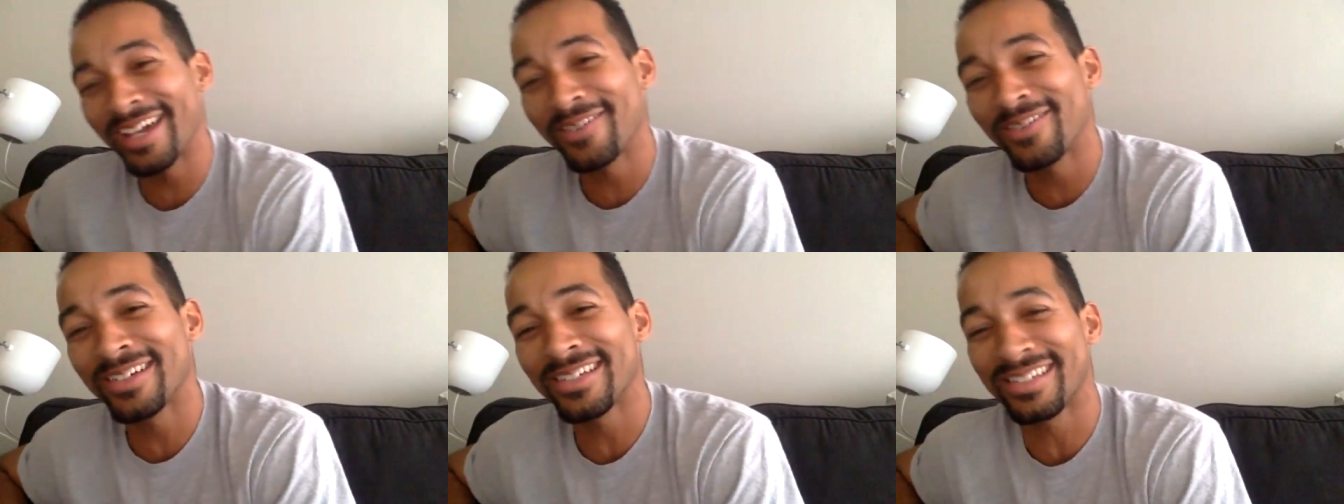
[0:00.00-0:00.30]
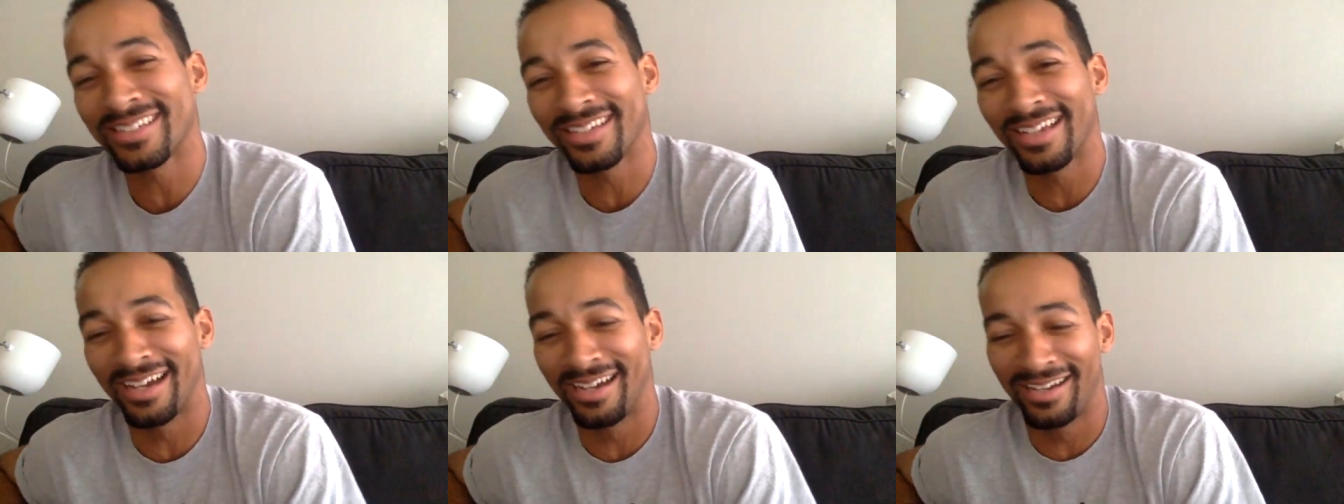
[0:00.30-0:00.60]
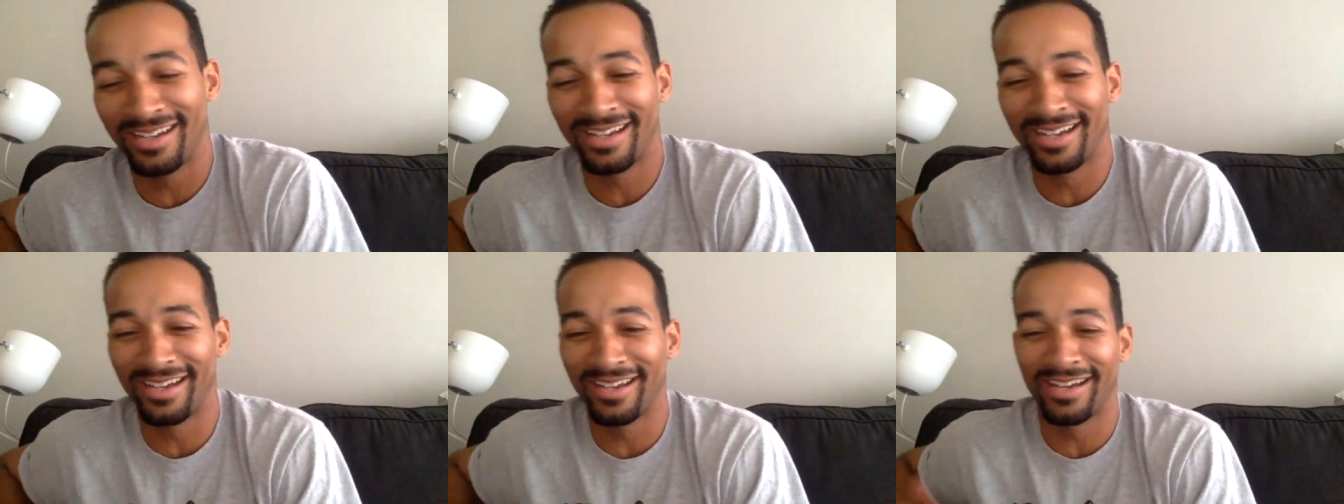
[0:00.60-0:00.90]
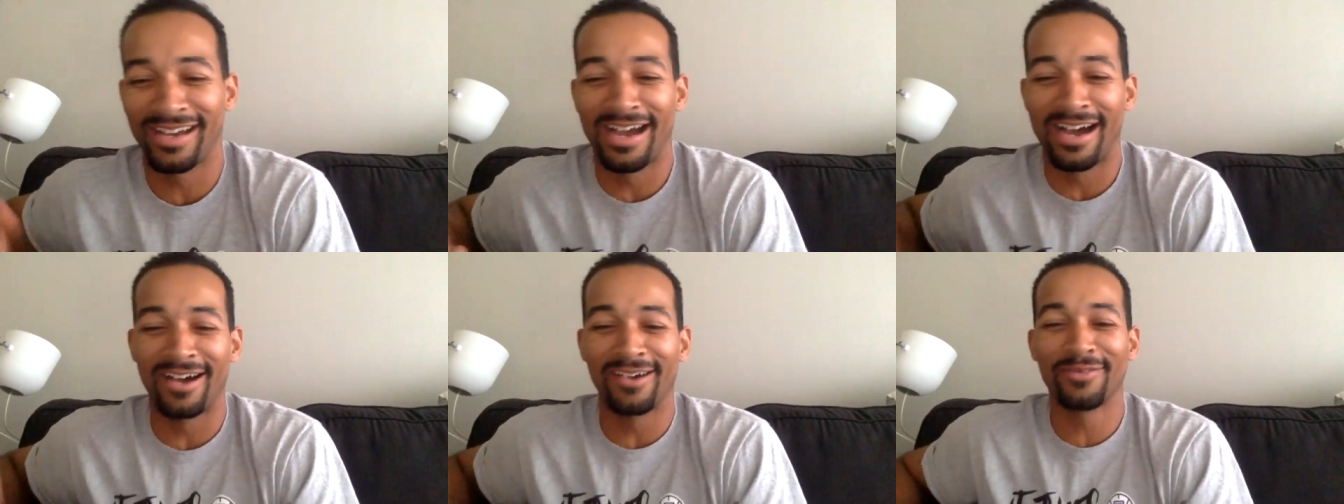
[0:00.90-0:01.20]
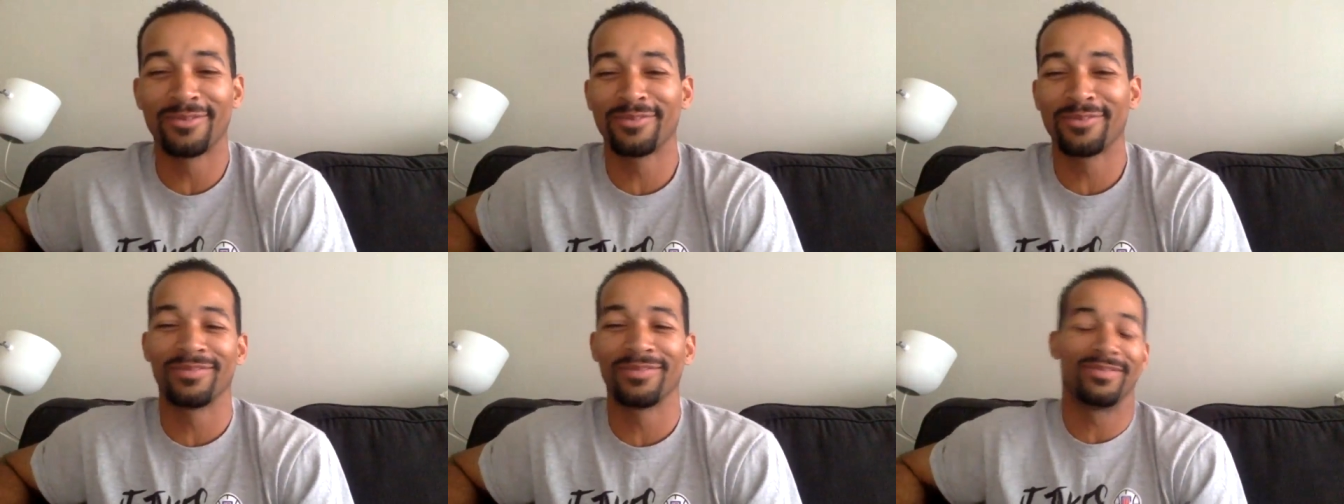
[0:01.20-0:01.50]
What's I, uh,
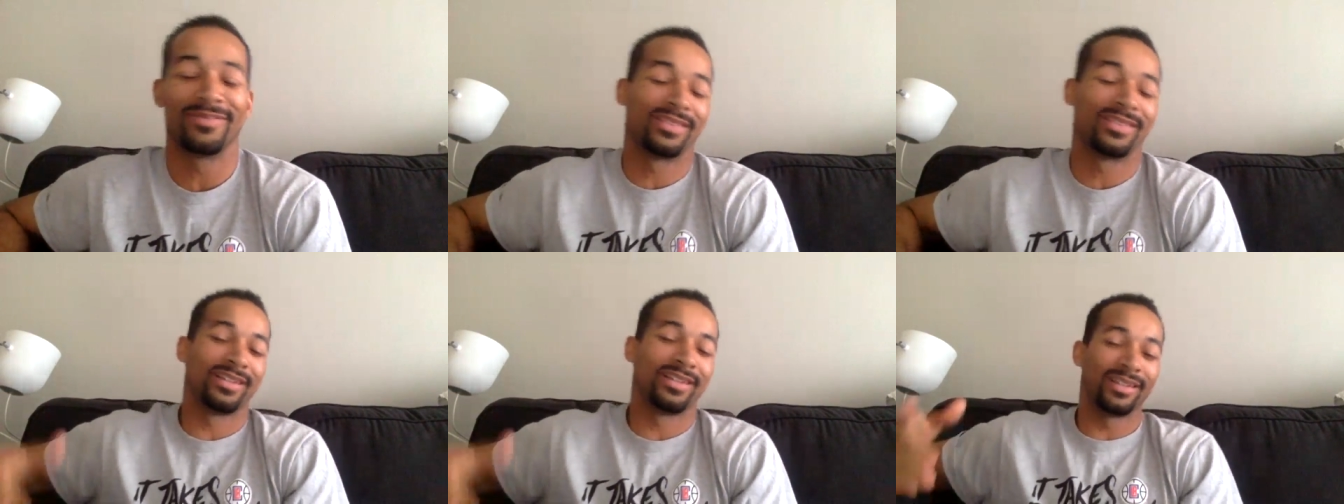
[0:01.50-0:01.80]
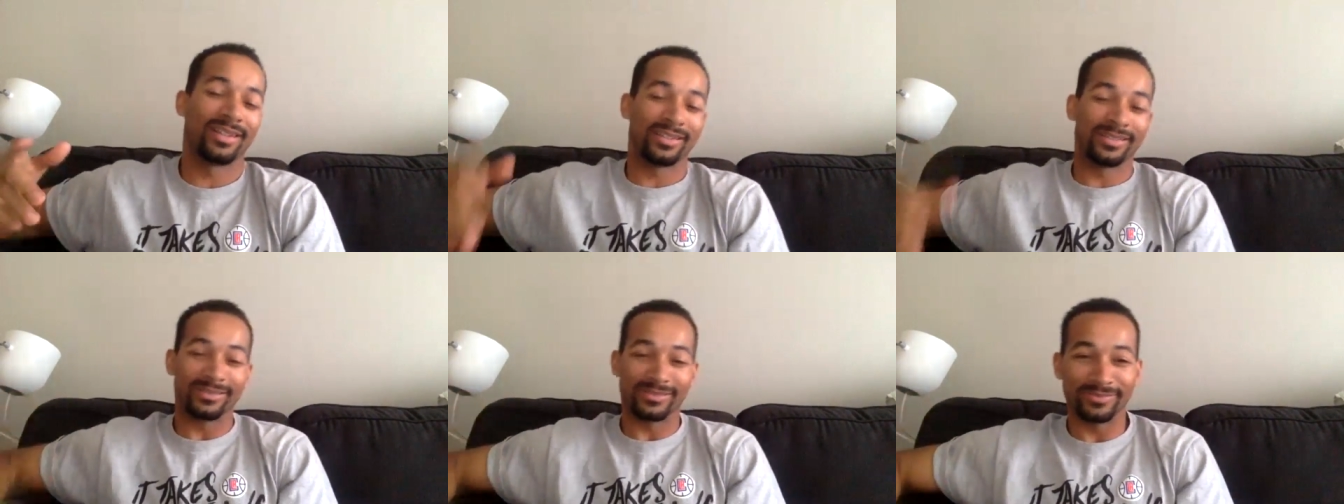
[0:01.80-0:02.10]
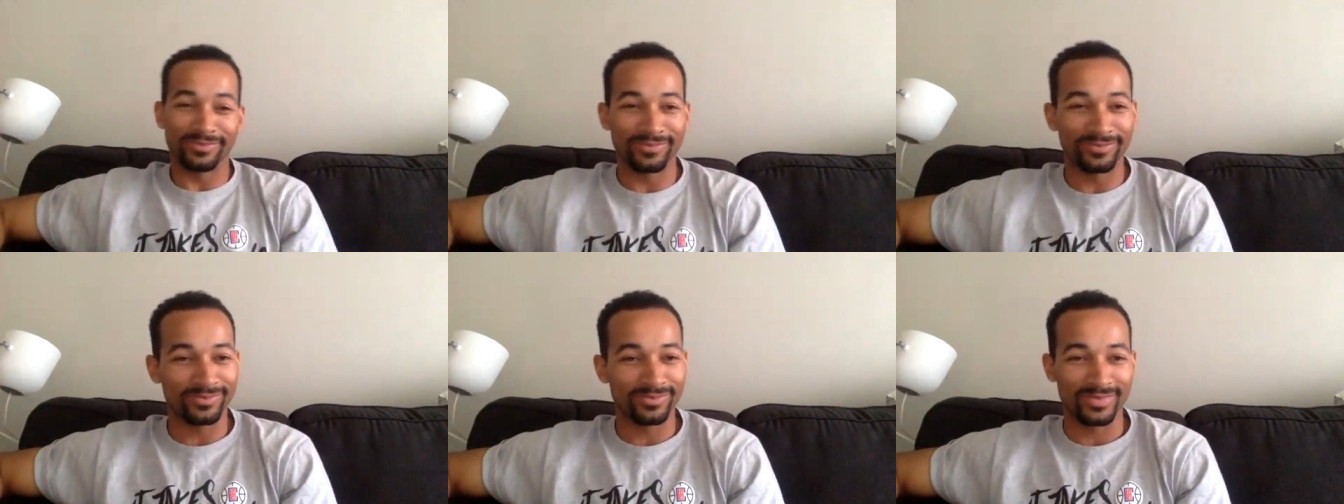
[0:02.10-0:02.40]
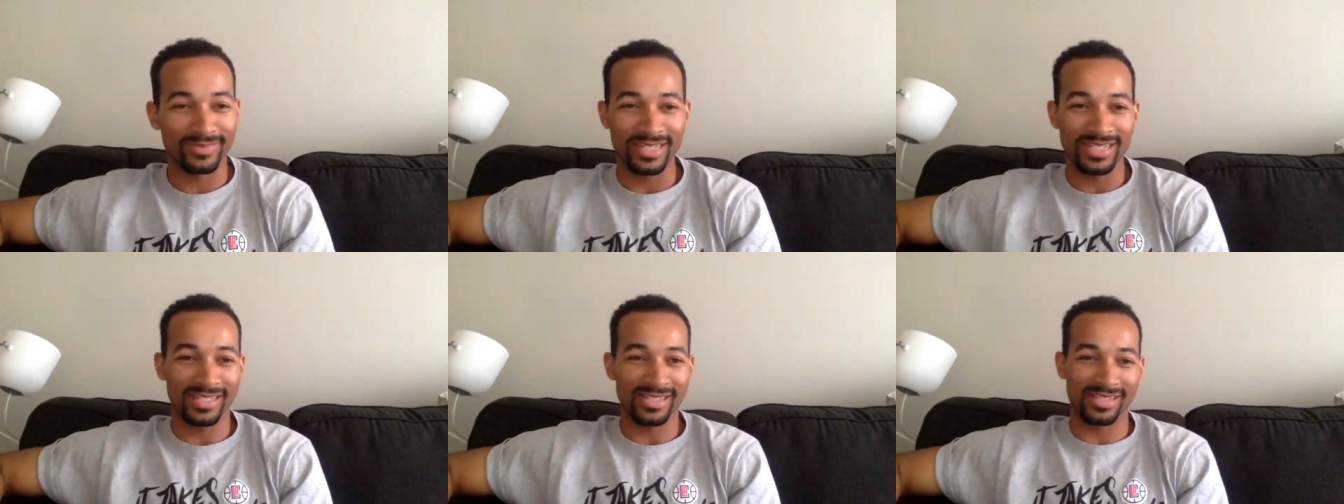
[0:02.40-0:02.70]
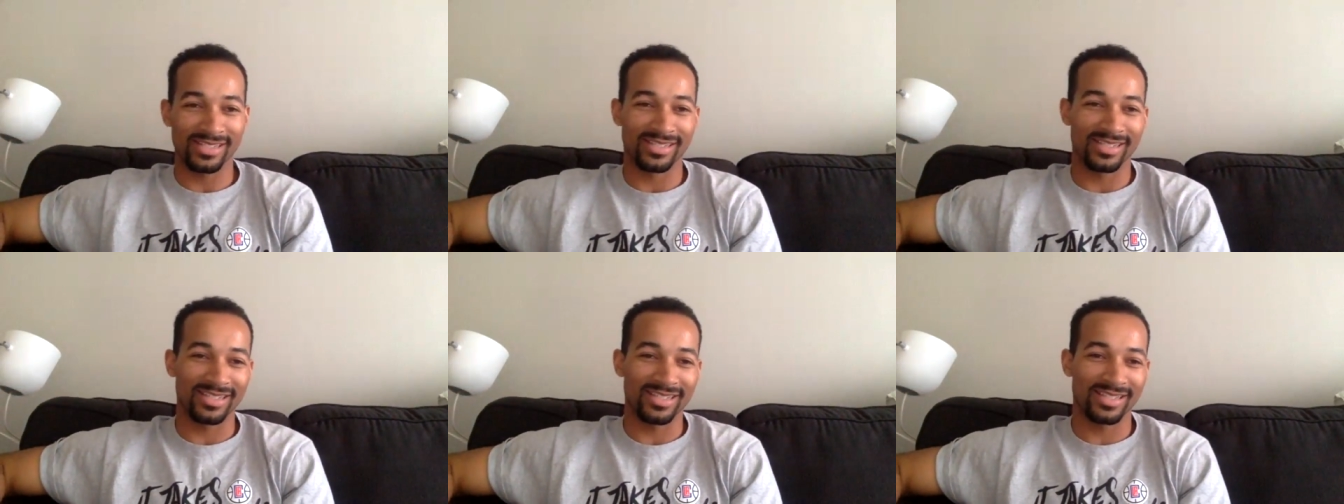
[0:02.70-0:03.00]
am um, Look,
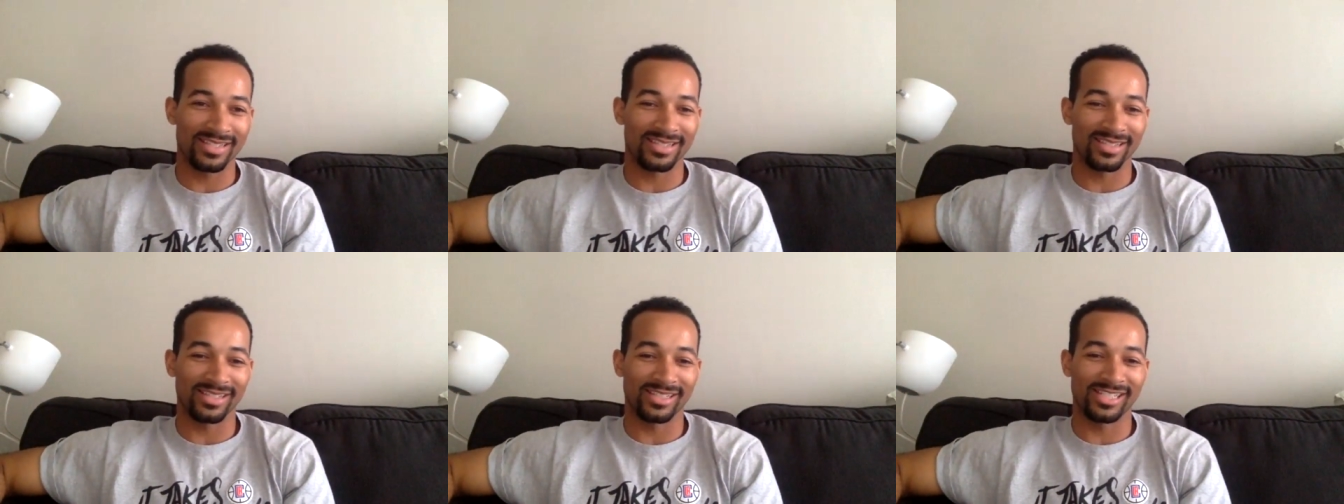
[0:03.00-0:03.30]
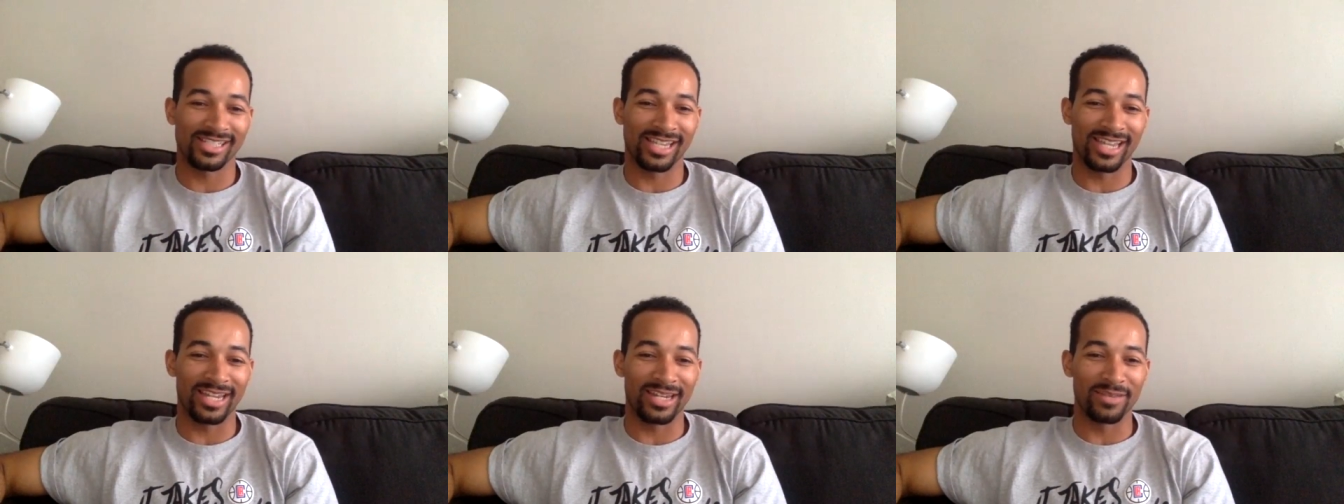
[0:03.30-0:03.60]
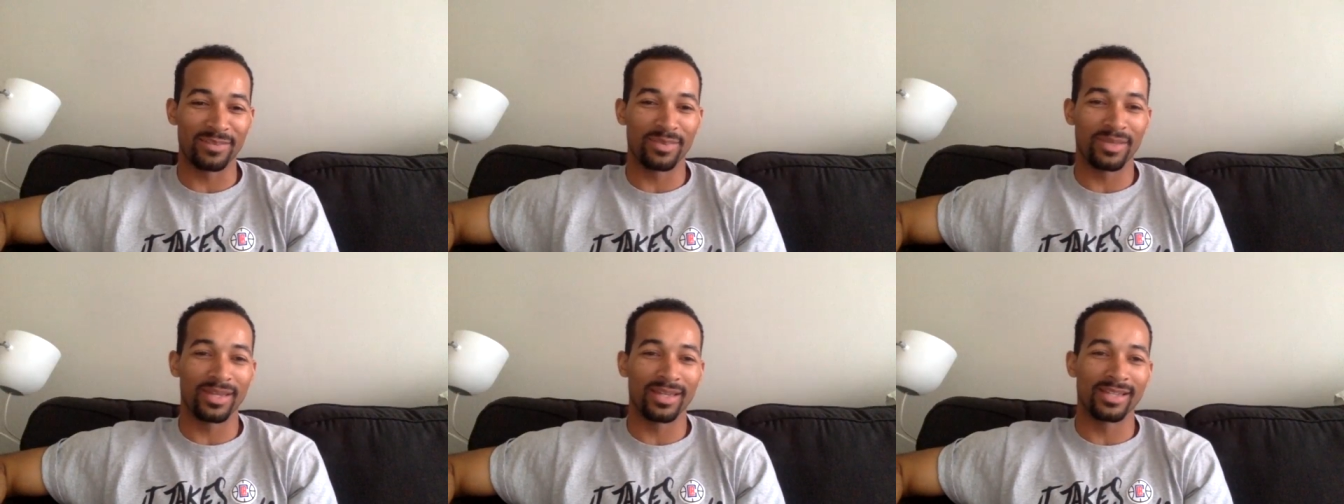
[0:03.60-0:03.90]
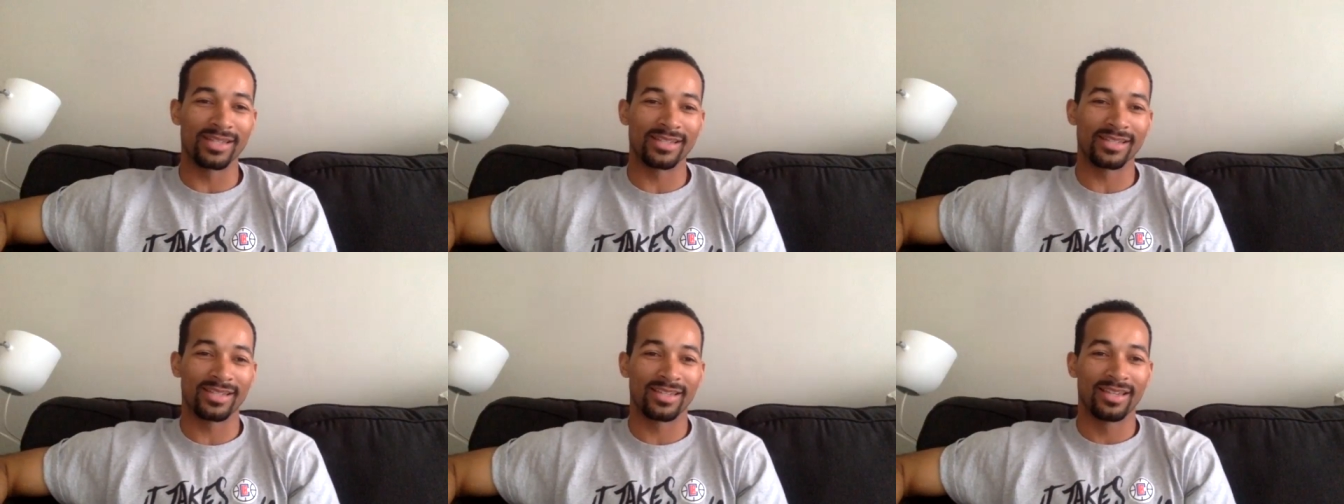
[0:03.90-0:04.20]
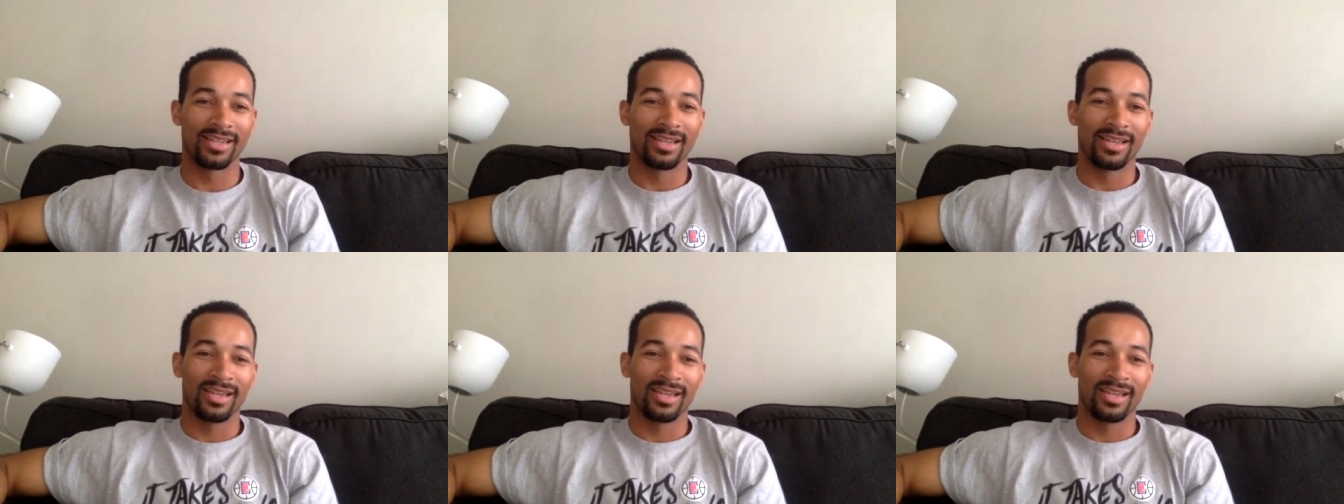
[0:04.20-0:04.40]
this is this is a shady biz.